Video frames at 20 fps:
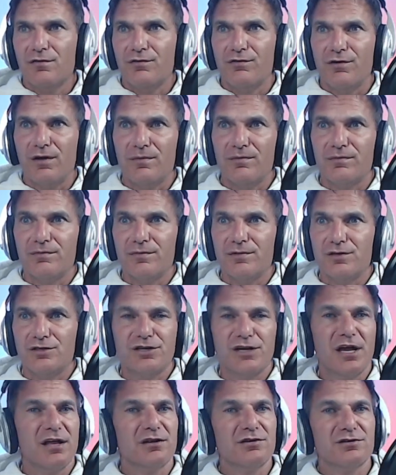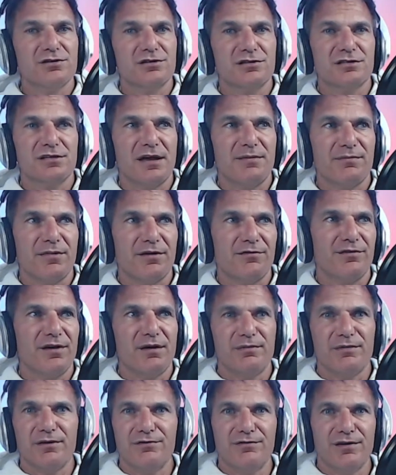from the challenges that my
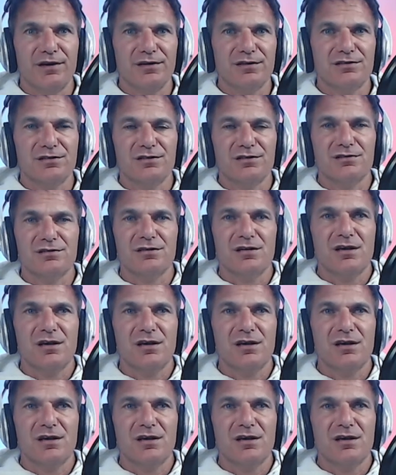family faces,